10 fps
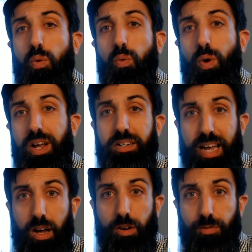went
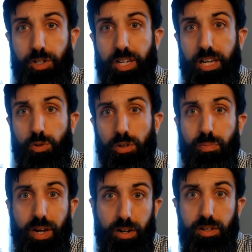down for scheduled
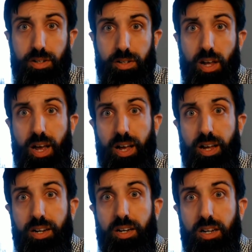maintenance,
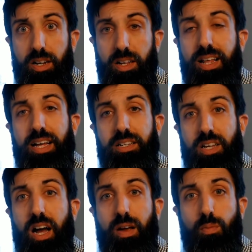and in that
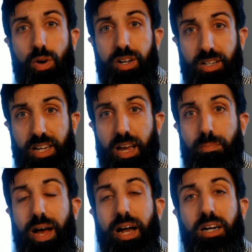time when it came
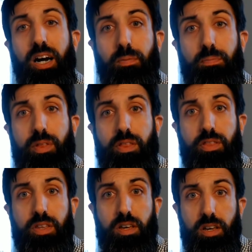back up,
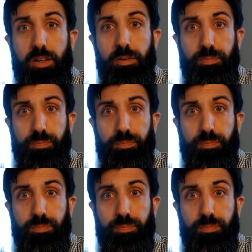the